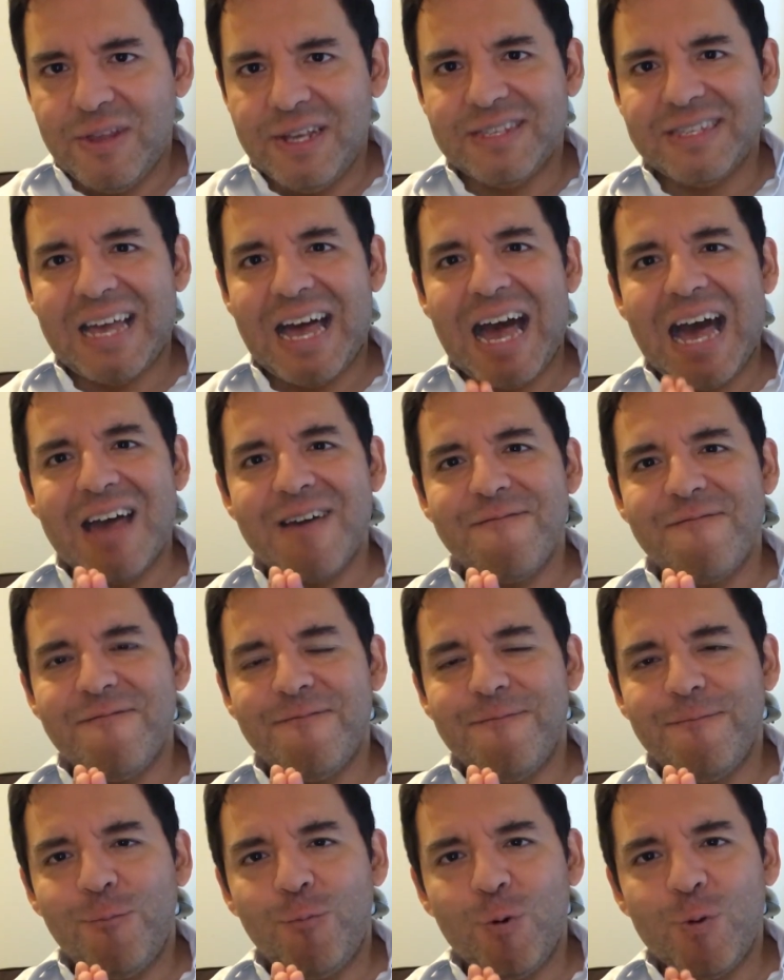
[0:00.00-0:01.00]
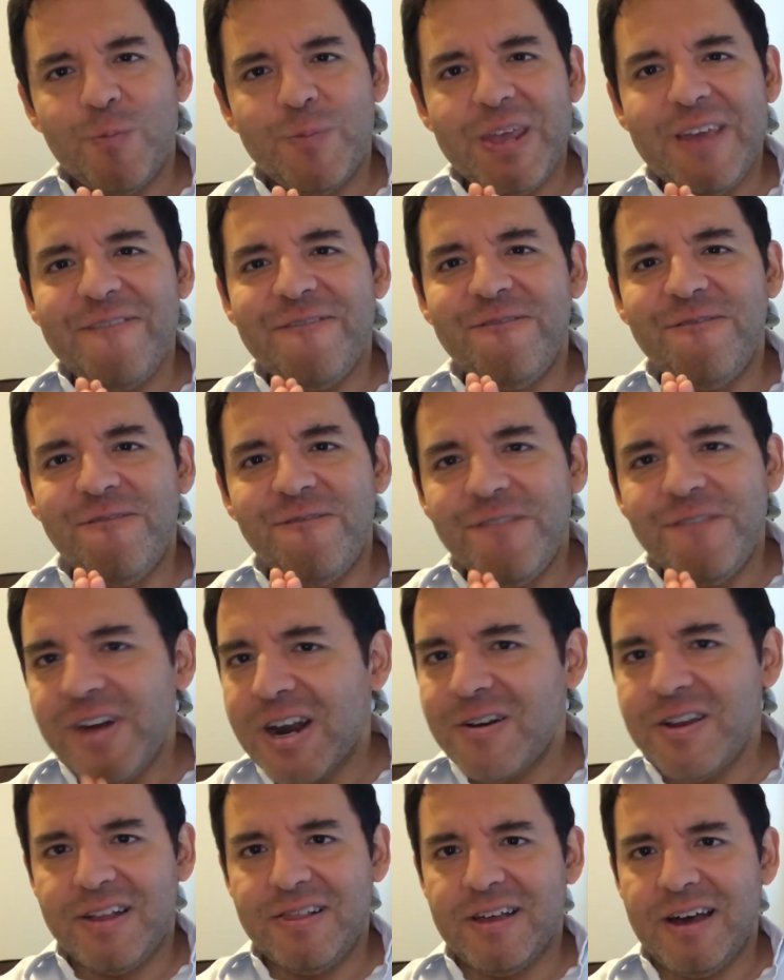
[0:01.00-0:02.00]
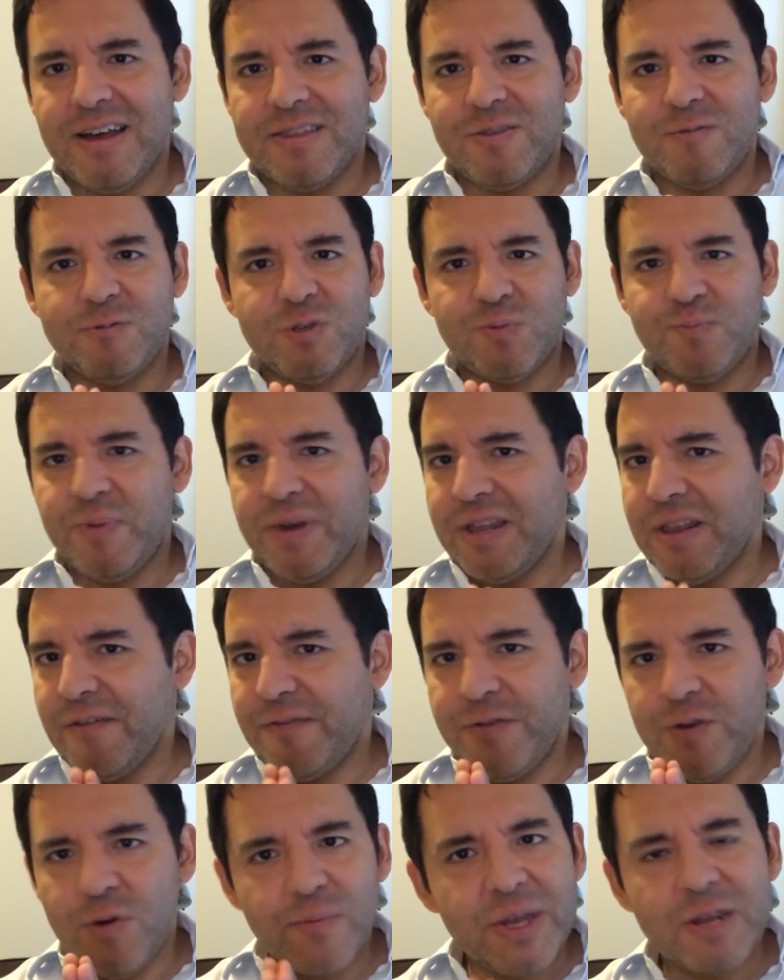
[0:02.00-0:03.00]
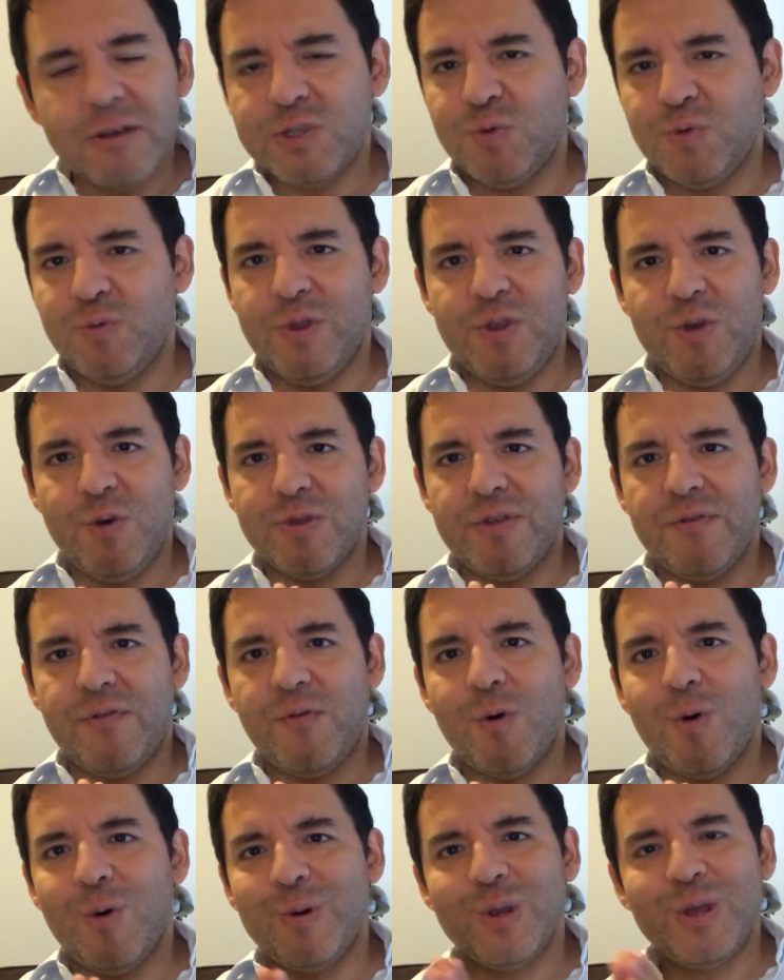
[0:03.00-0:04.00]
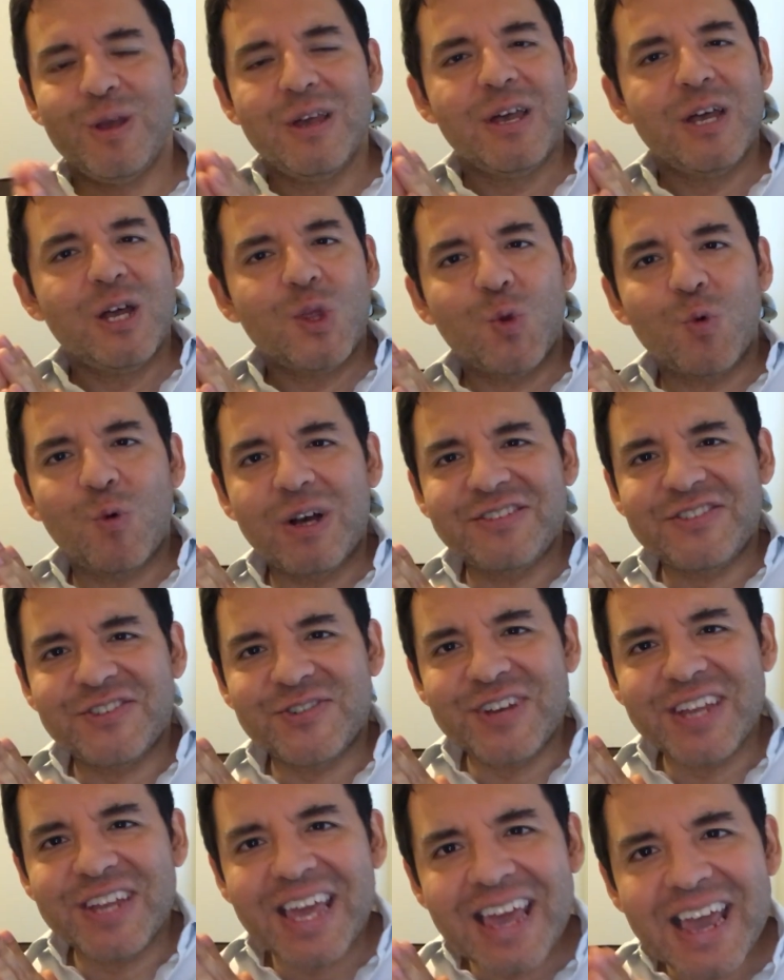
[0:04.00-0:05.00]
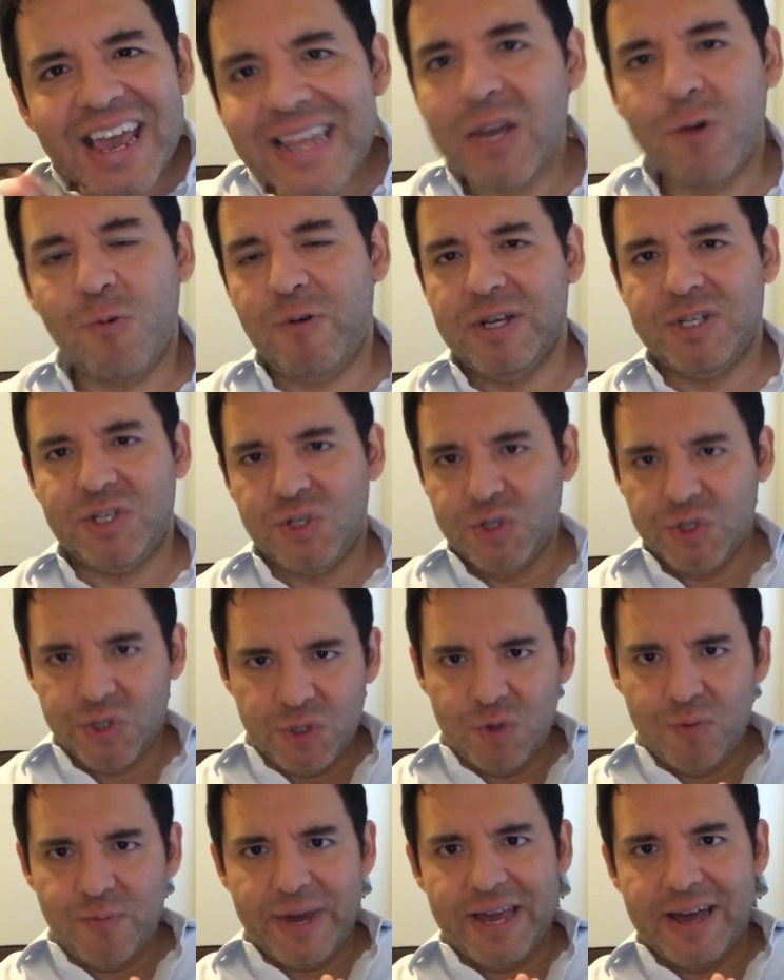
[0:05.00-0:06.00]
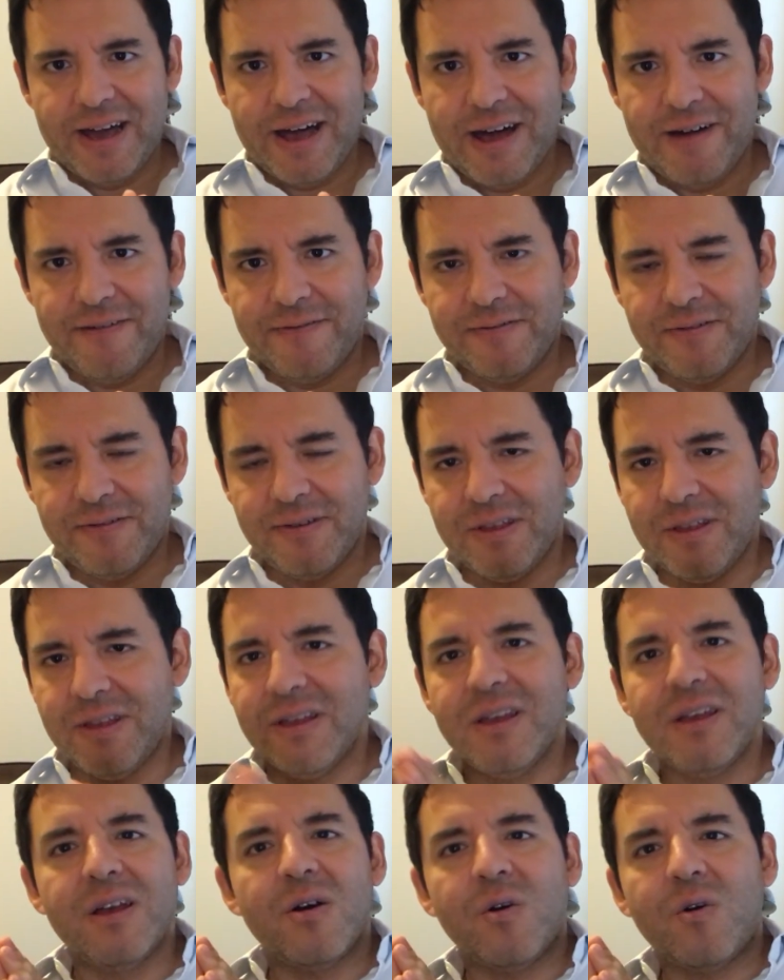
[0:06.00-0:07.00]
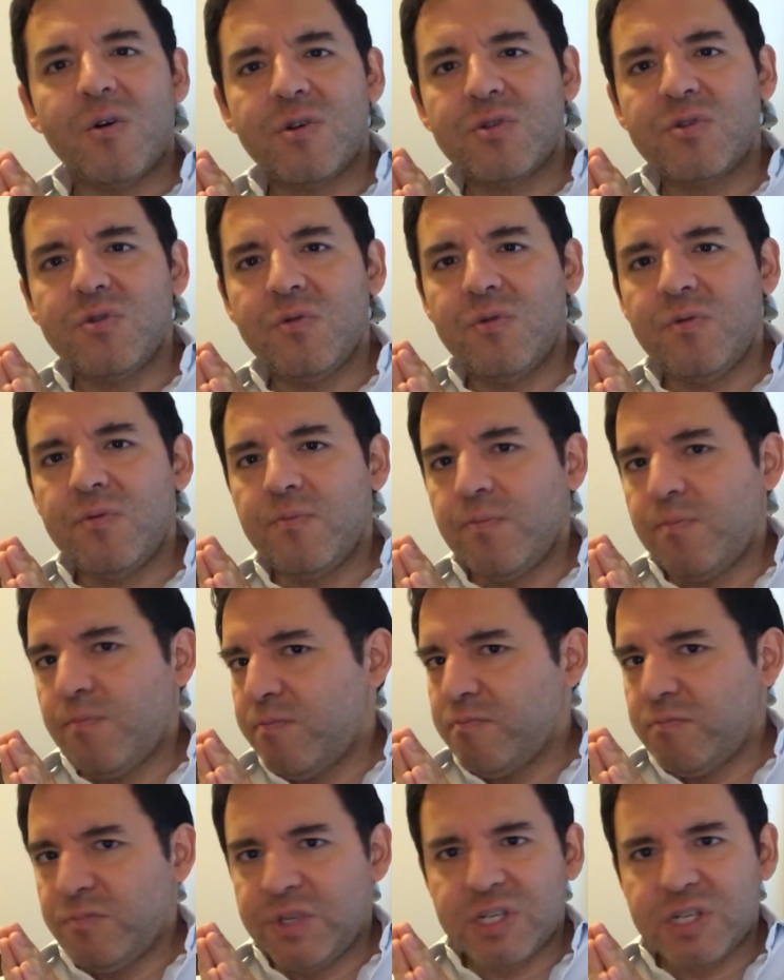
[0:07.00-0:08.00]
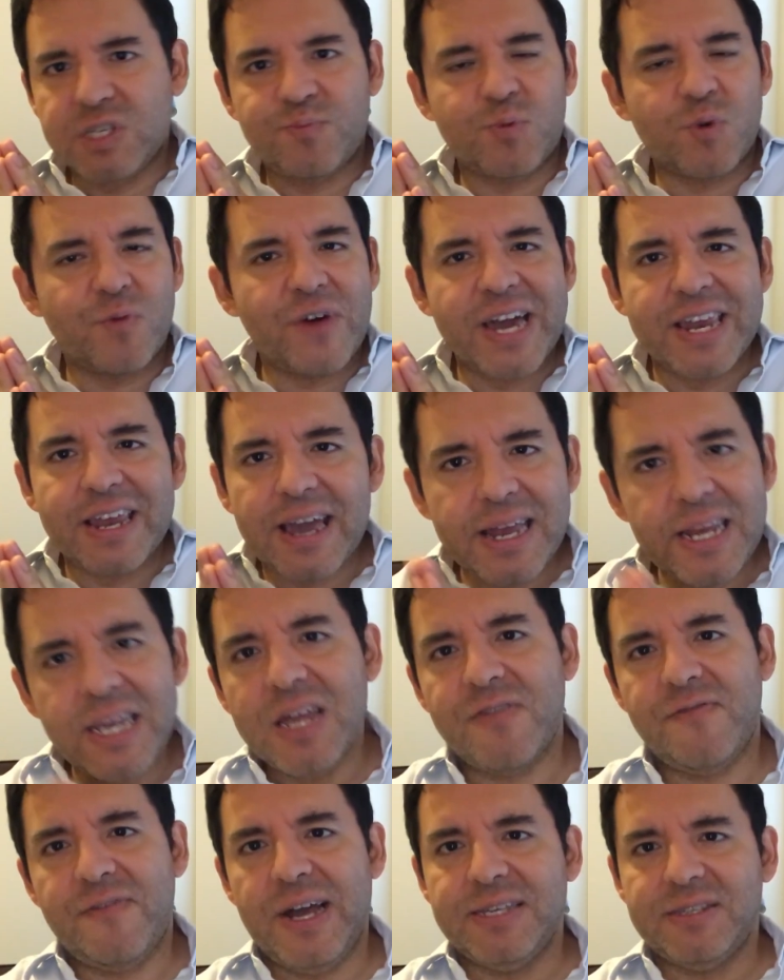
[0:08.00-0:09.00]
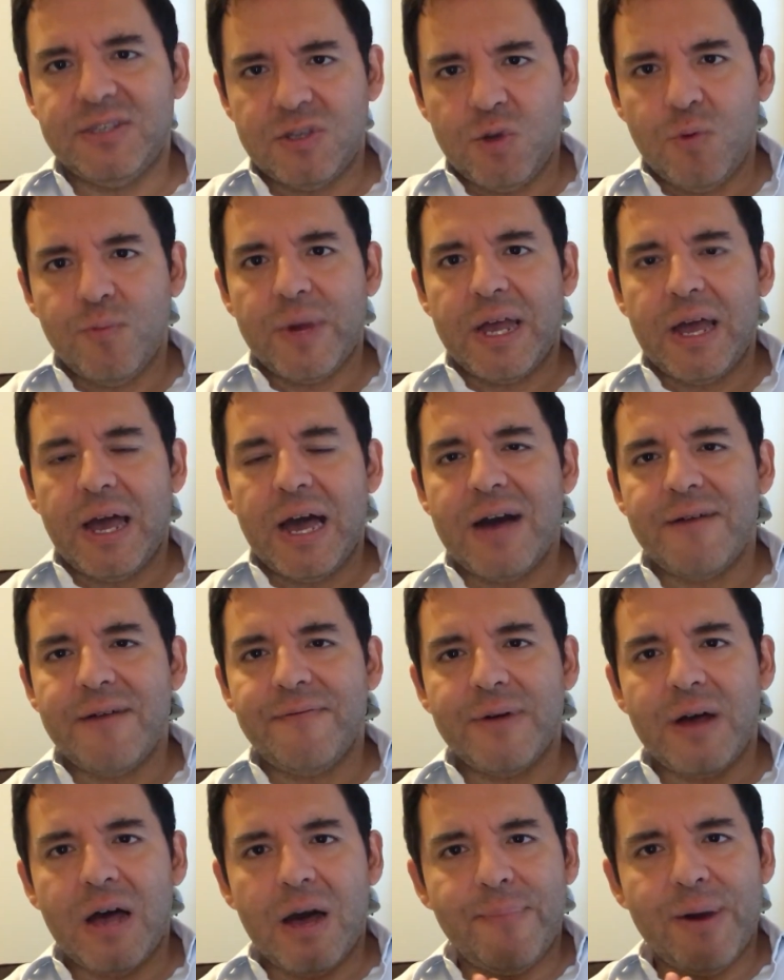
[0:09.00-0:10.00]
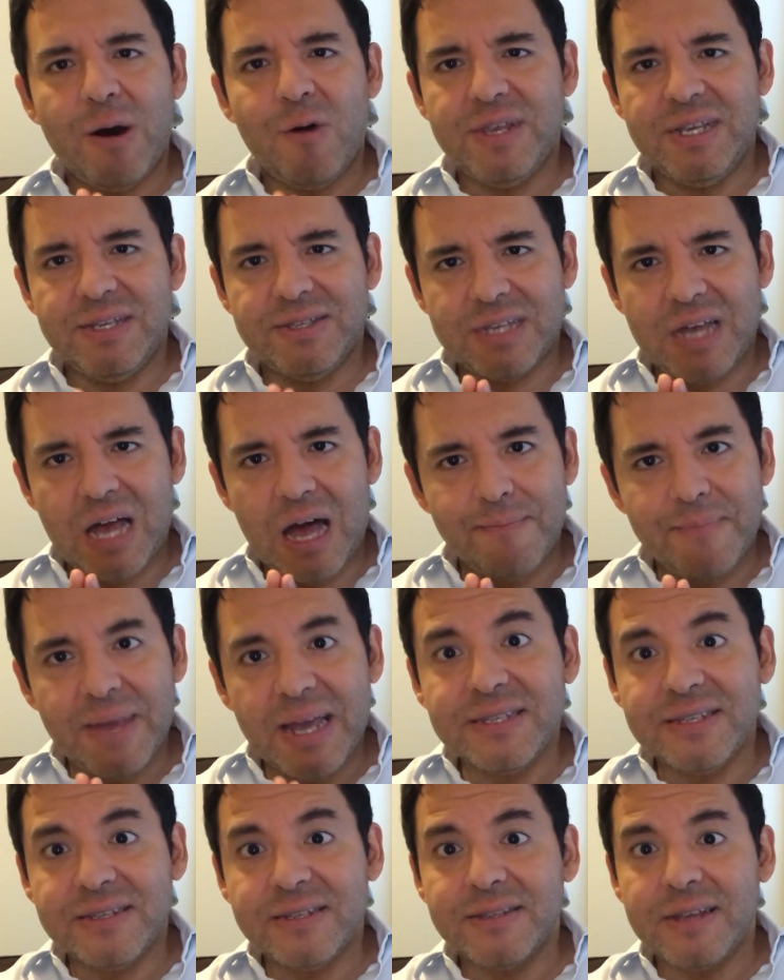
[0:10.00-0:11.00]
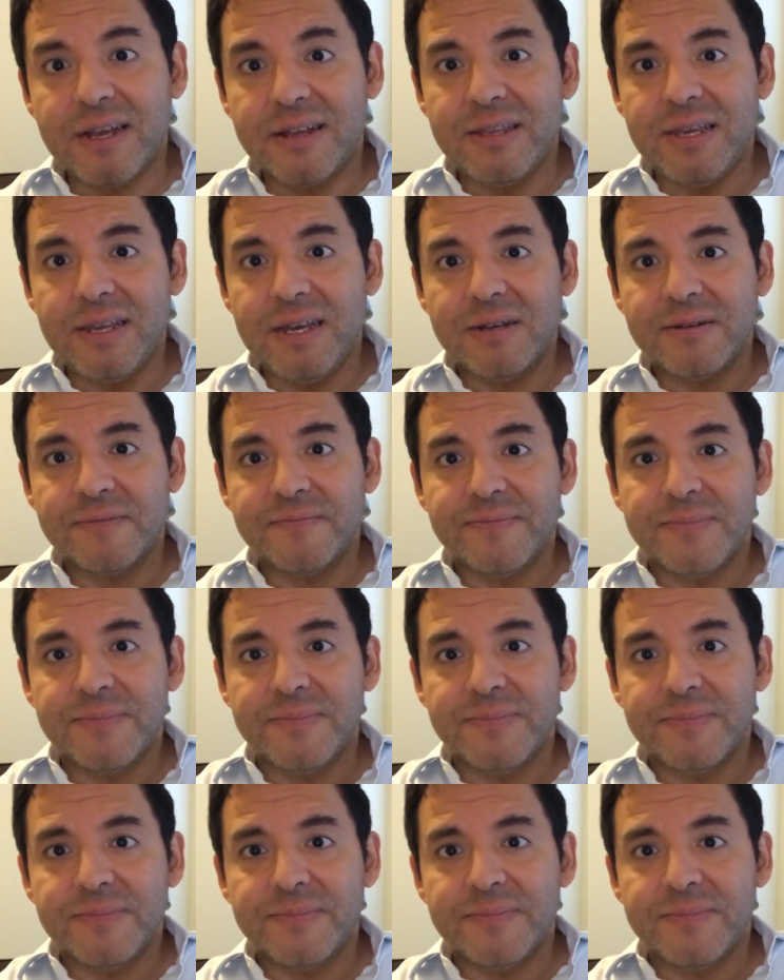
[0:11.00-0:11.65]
this, I will be very glad to spend a few minutes with you on the phone to answer any questions you might have, or to just provide any advice that you might have about this amazing technique.